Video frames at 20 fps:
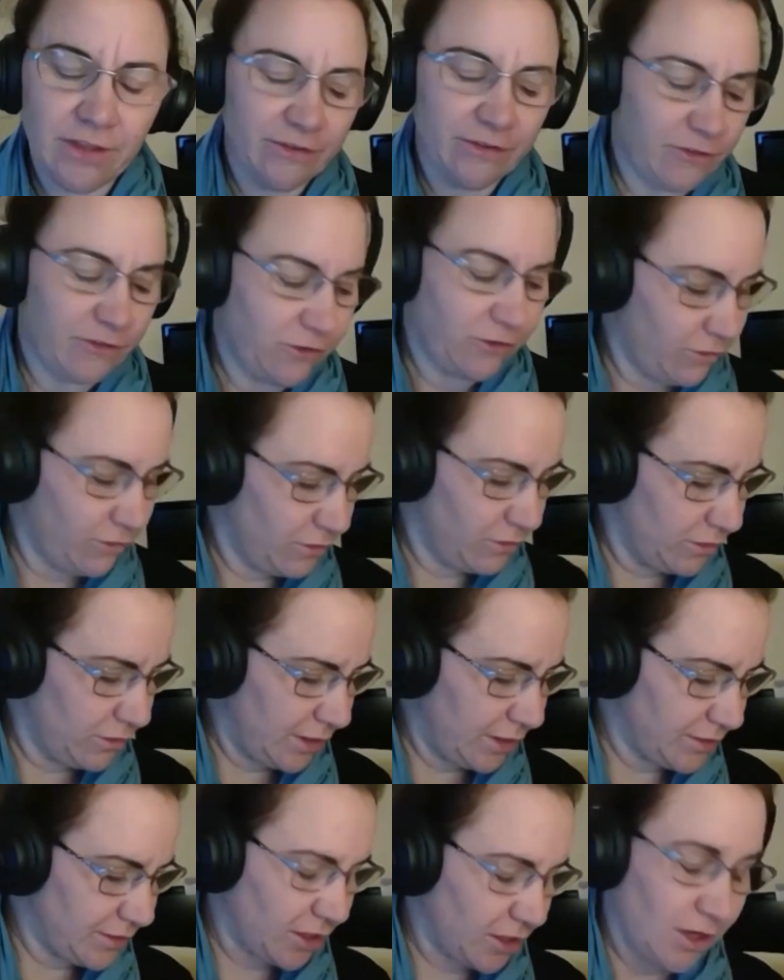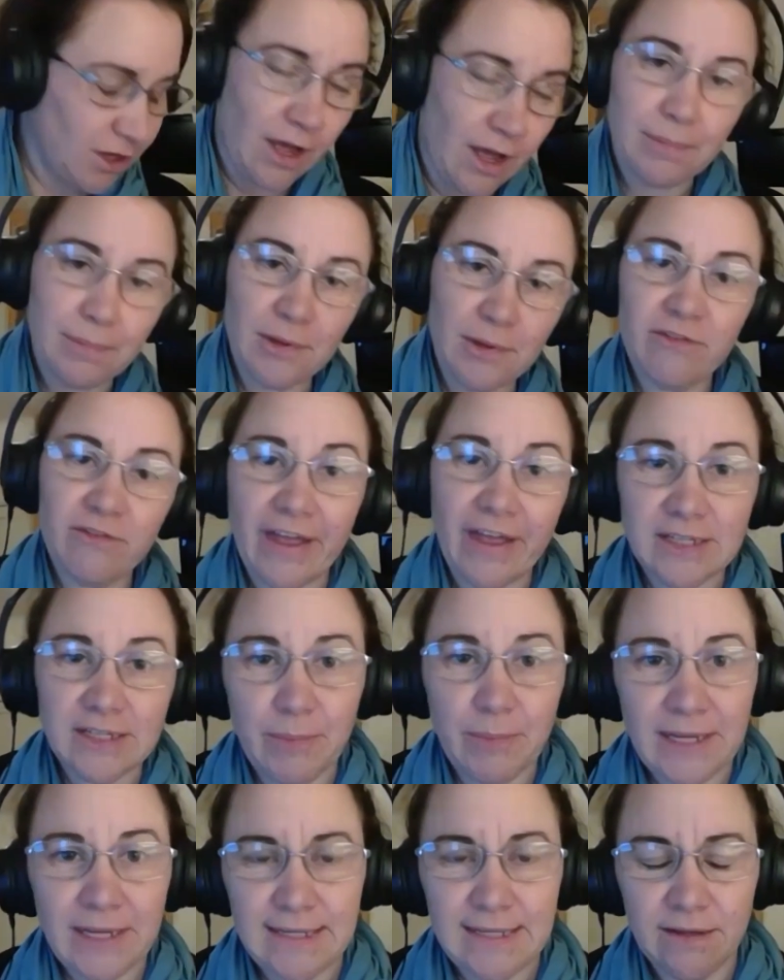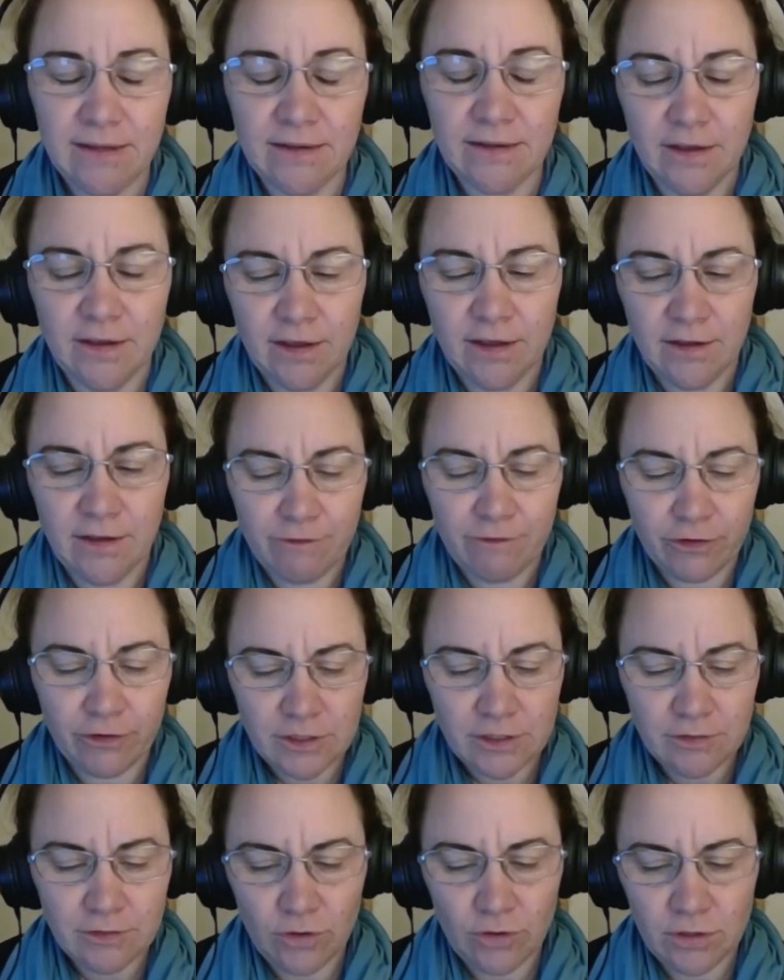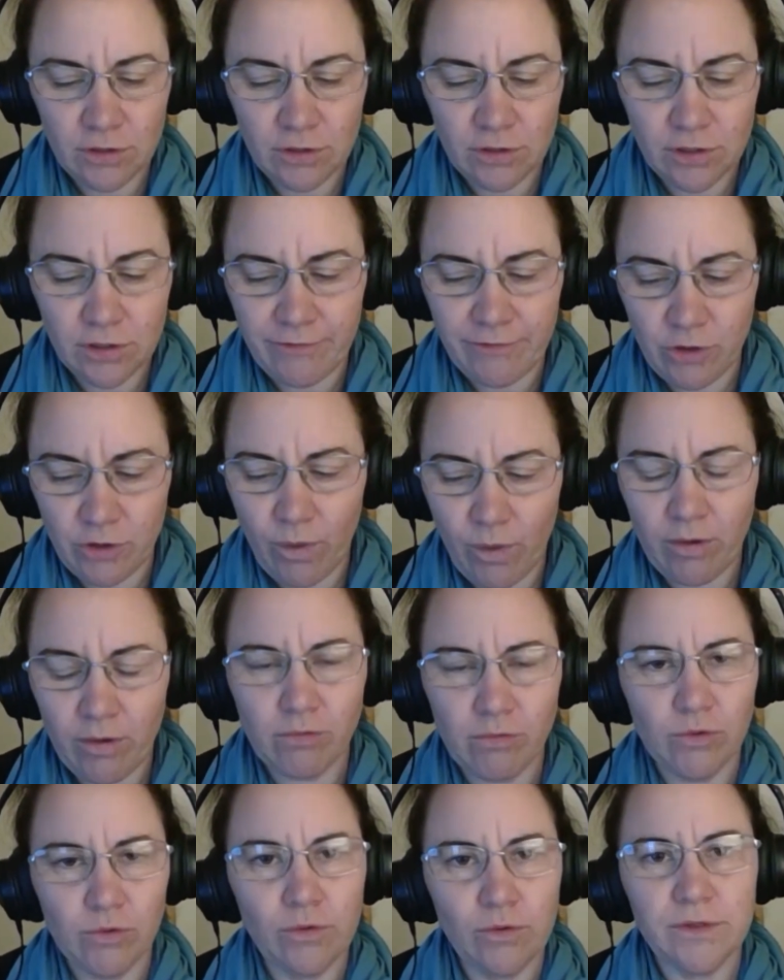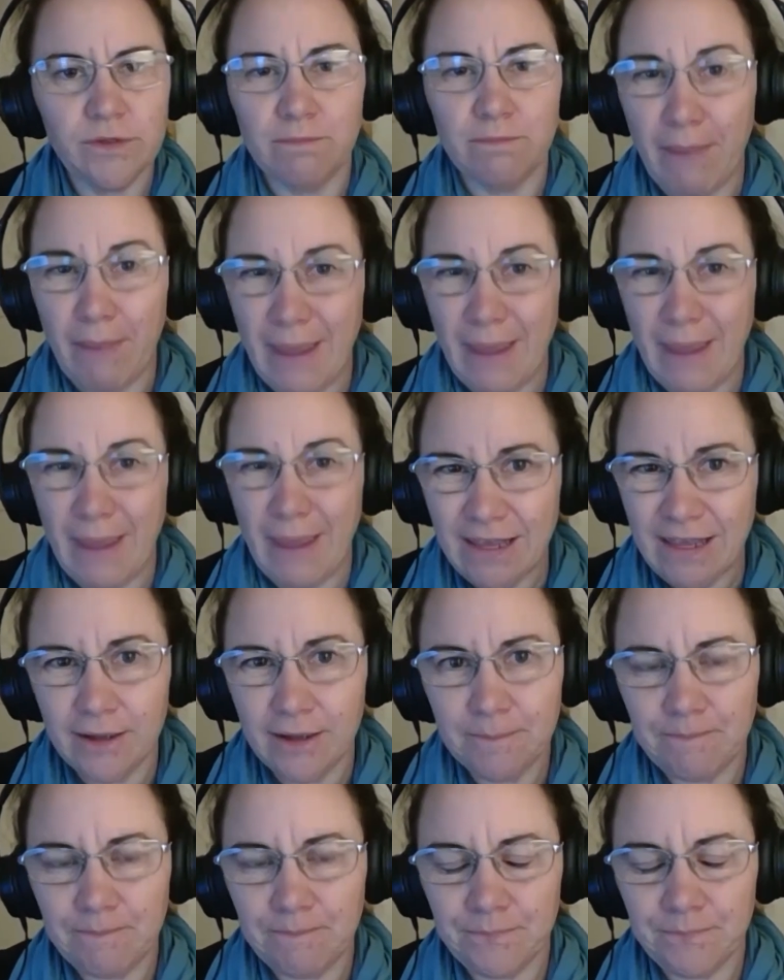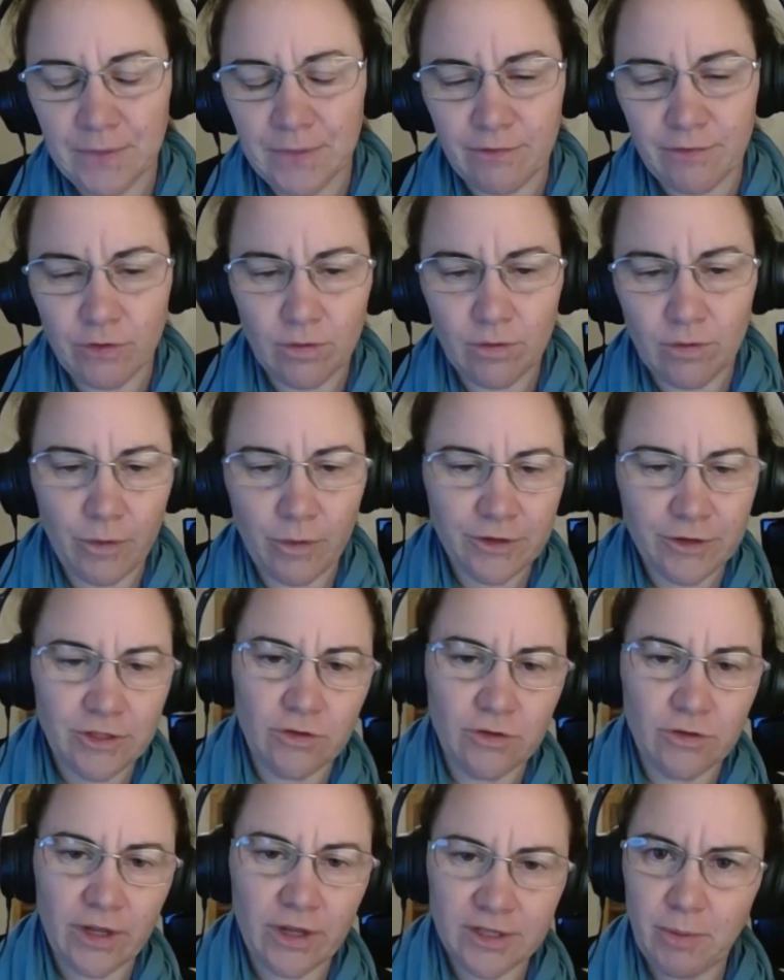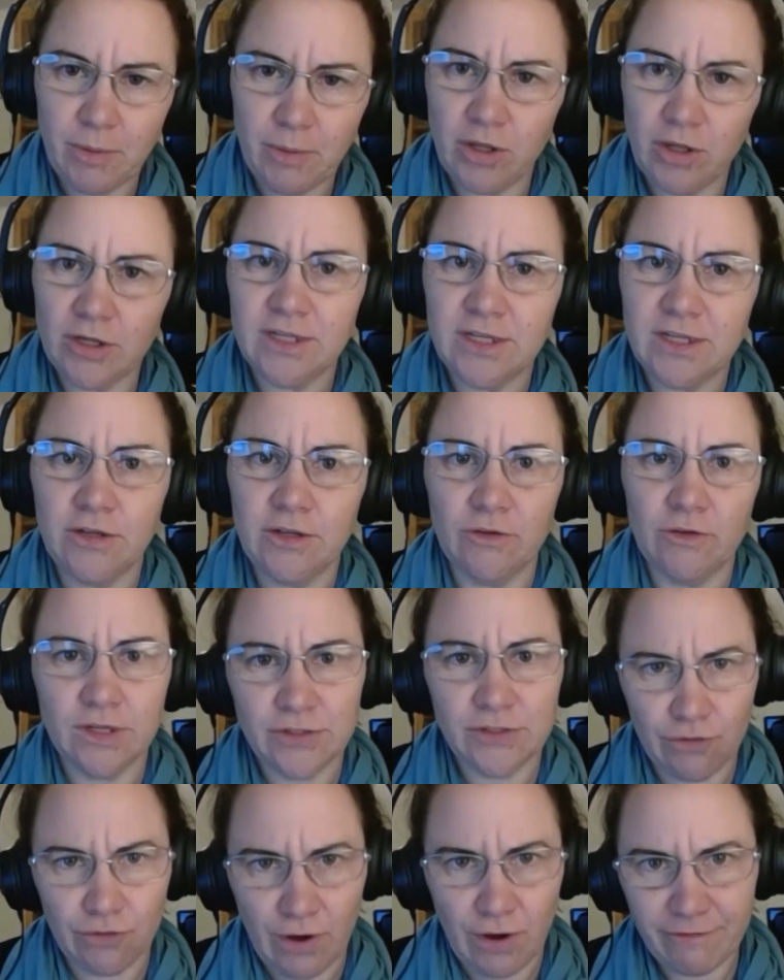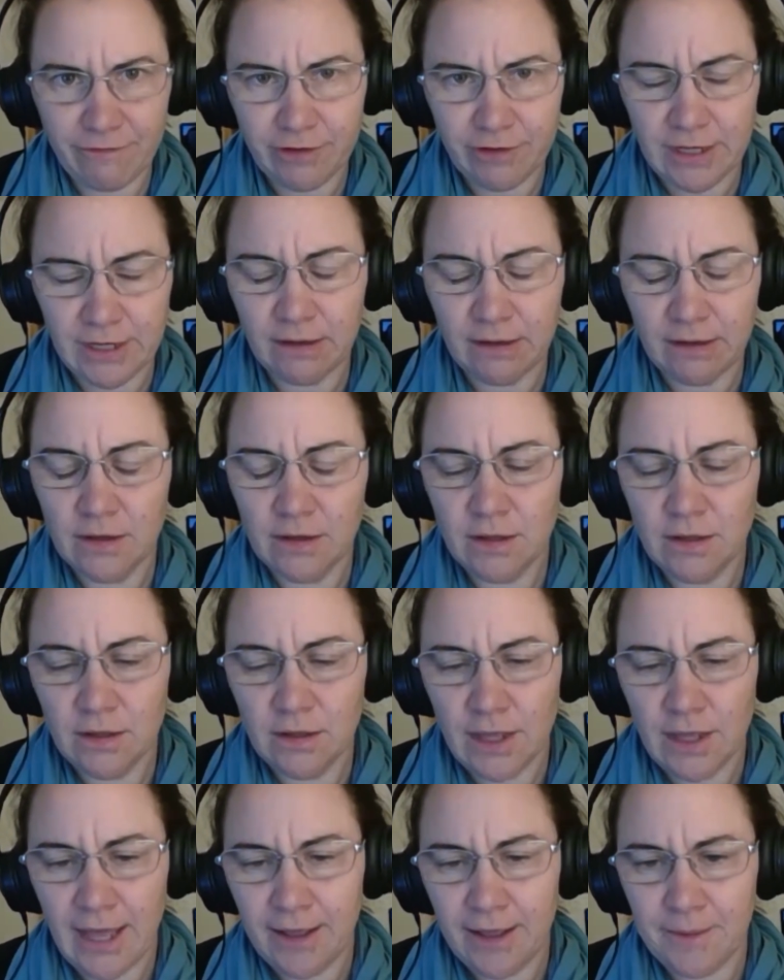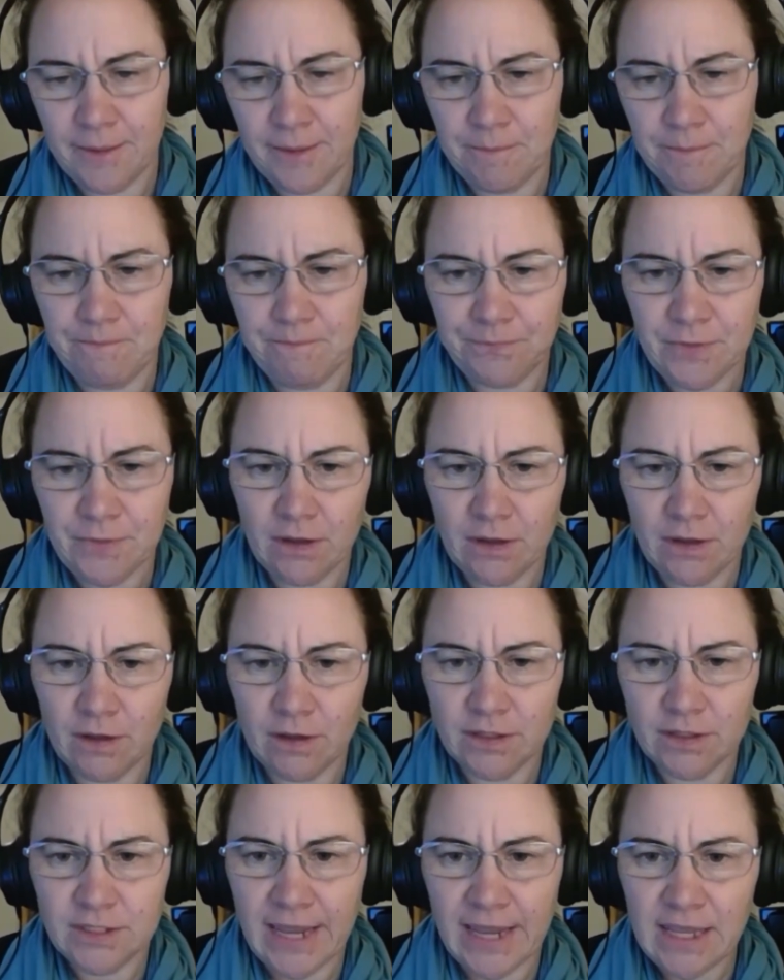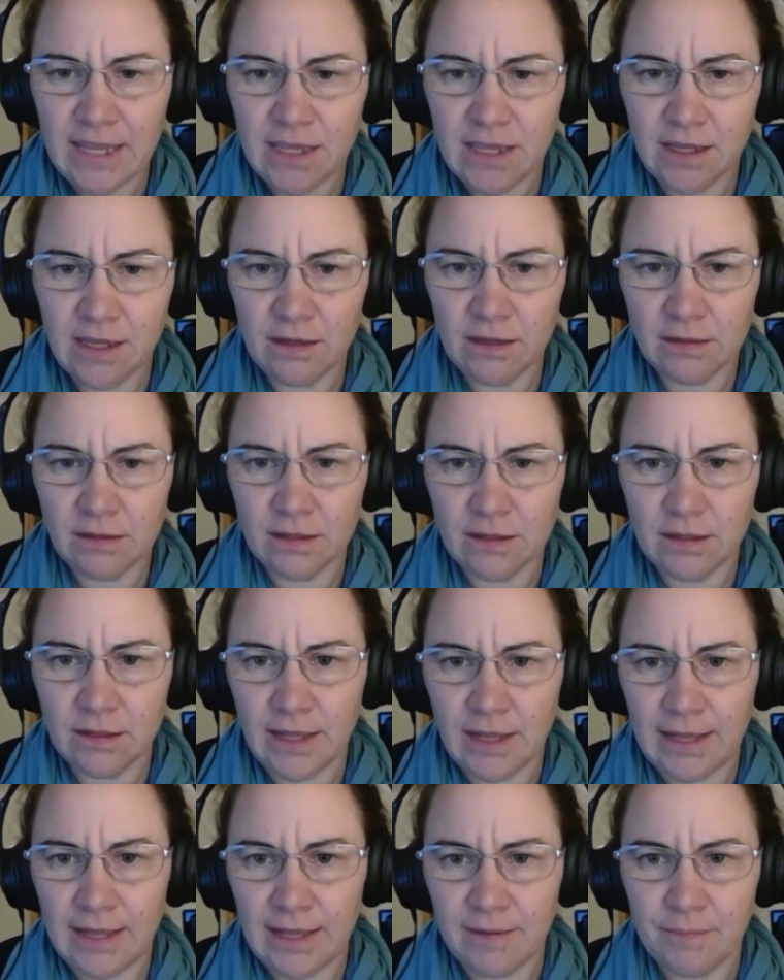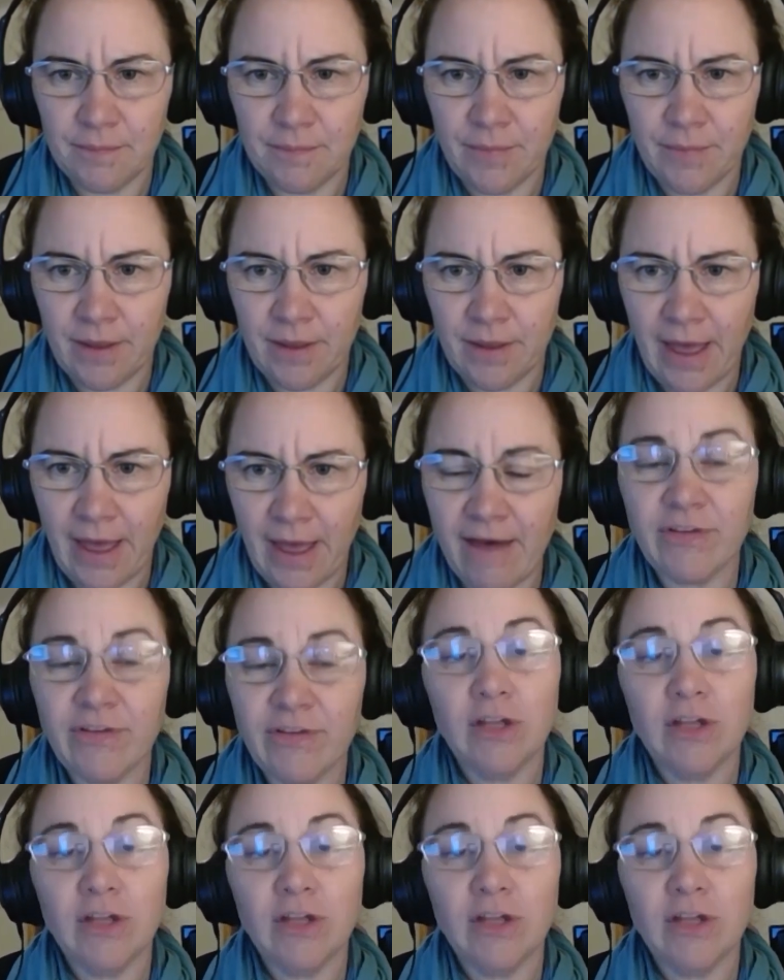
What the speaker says: First of all, if you are a rules maker, if you're a person who does policy, who does drafting, having a look at some of these cases from around the world,